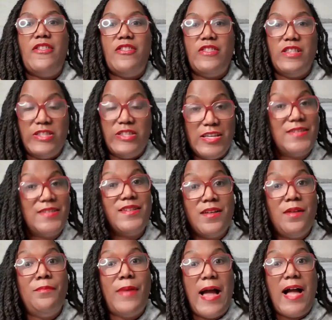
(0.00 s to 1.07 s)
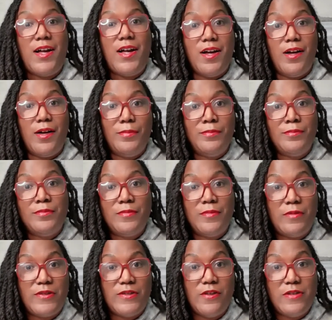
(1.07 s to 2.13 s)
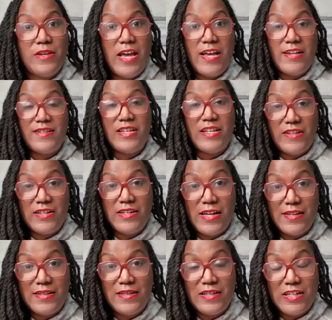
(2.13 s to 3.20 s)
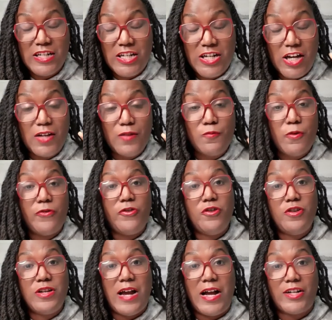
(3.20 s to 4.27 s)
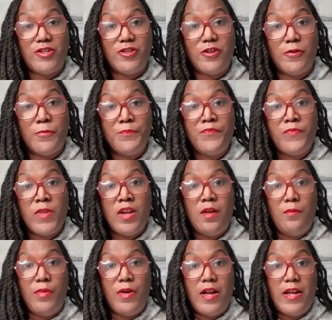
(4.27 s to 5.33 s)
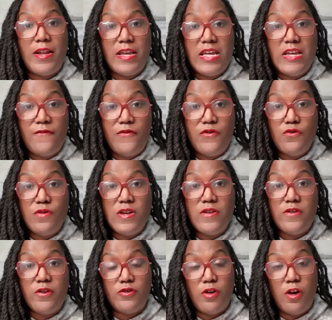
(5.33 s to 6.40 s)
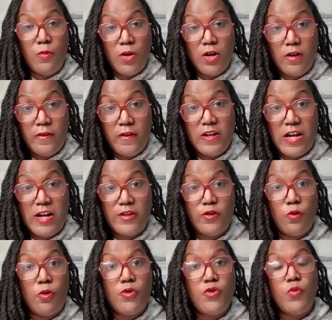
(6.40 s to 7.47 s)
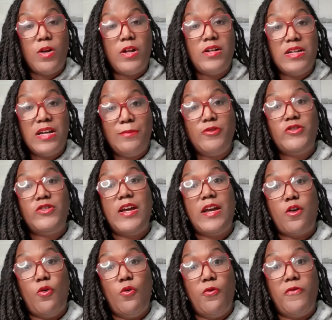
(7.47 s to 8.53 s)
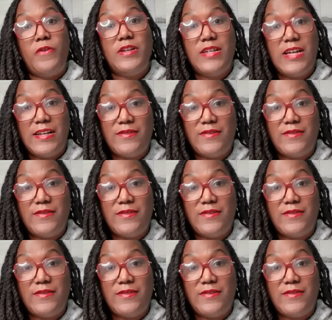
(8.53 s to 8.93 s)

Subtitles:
this is a backup. So yes, get the testing done with your doctor. But if you either don't want to go to the doctor, or you want to double check on the test